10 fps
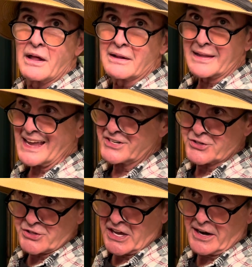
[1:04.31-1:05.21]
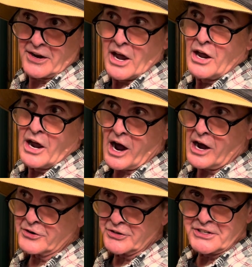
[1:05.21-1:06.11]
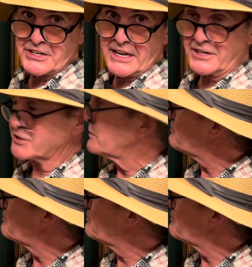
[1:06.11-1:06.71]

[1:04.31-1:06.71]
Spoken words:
less than 100 days.